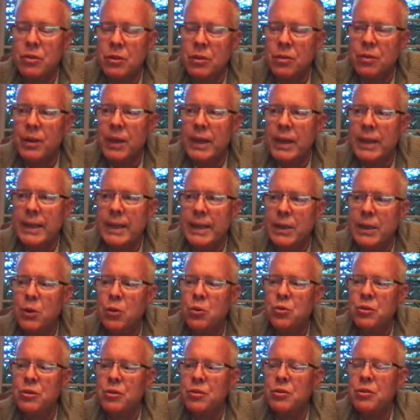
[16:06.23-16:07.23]
like
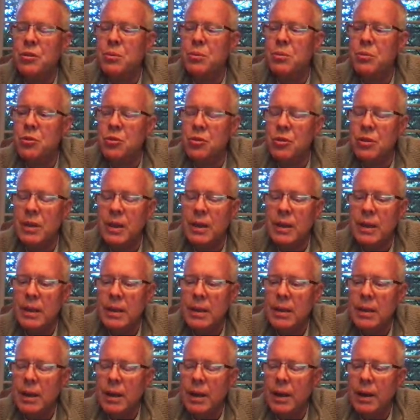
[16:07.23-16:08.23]
ecosystems.
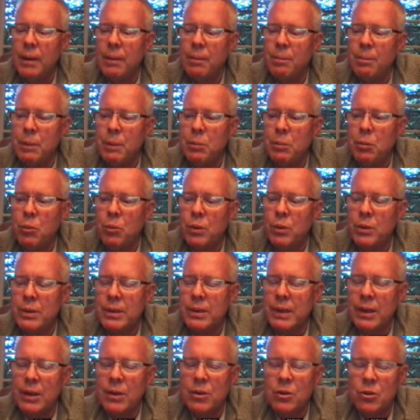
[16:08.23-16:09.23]
People would
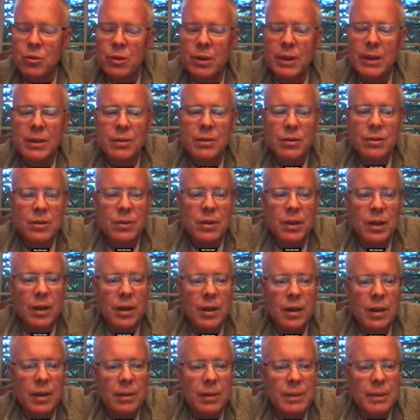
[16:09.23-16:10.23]
characterize
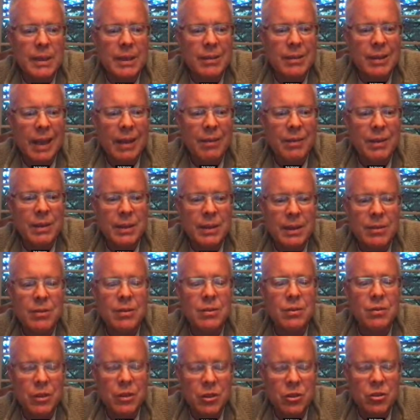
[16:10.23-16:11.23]
me as having decent
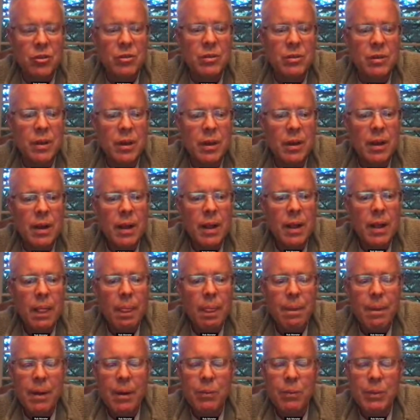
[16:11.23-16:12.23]
vision.
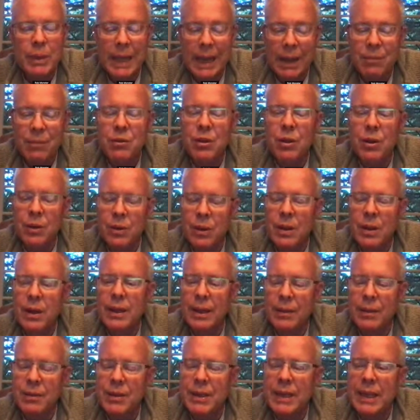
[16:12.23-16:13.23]
We have done
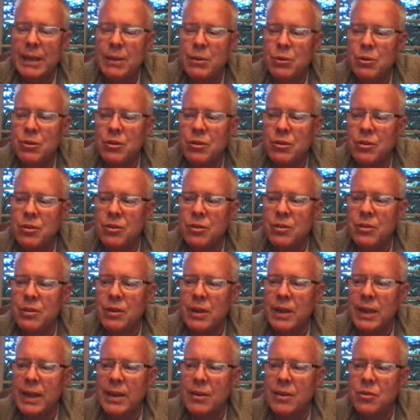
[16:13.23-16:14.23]
11 acquisitions in the
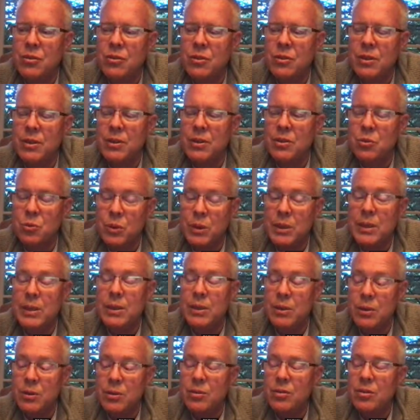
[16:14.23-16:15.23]
last 3
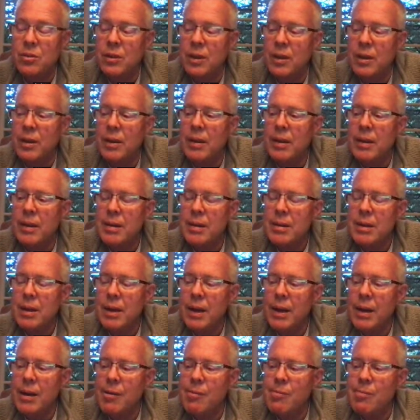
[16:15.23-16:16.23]
years.
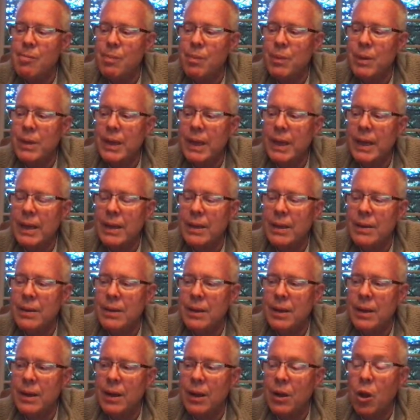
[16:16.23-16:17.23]
A
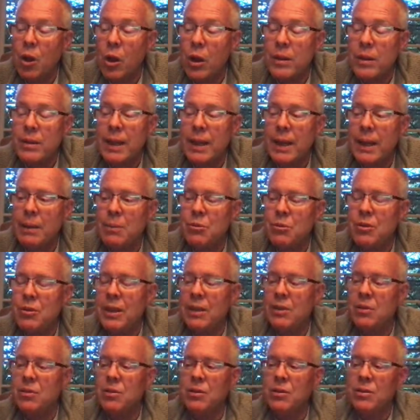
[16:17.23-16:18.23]
lot of times
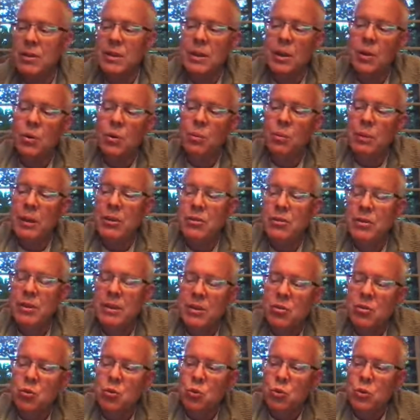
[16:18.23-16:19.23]
that's, you know, basically a
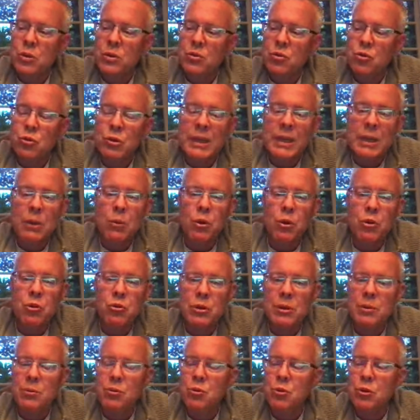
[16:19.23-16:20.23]
story of trading one dream
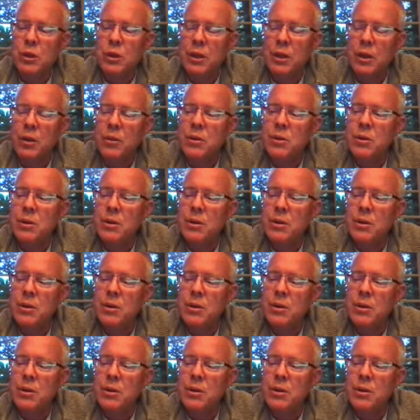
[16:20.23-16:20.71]
for another.